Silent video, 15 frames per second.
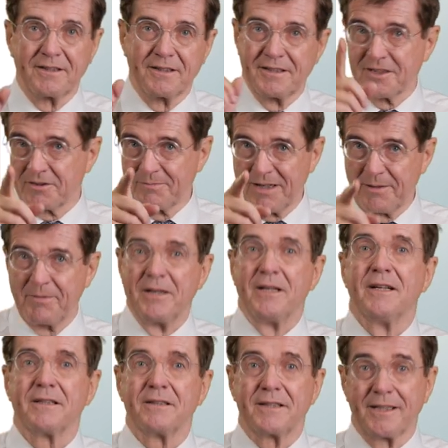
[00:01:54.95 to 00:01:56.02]
and this may be
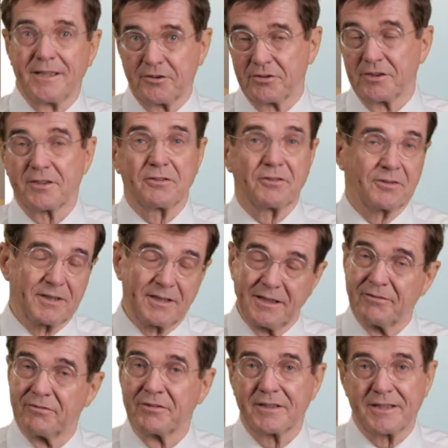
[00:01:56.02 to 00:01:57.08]
dangerous or
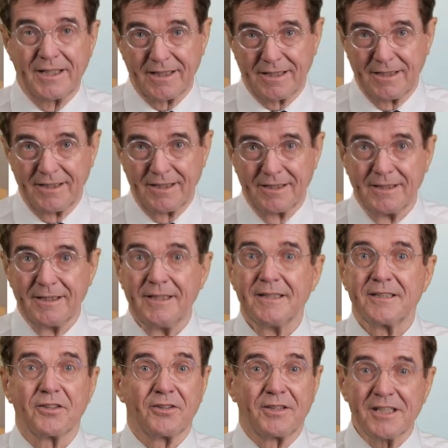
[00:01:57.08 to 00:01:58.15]
even deadly.
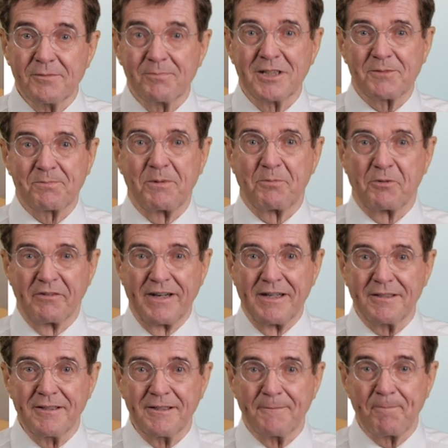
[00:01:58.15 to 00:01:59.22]
So this must be
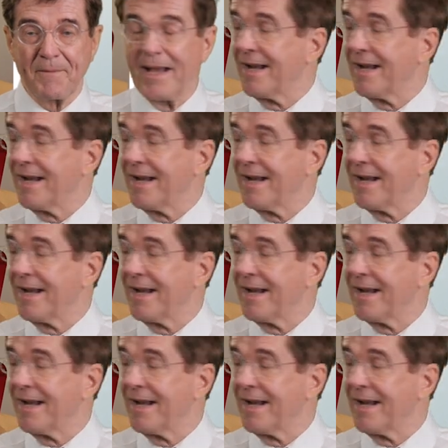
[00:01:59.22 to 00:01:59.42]
prevented.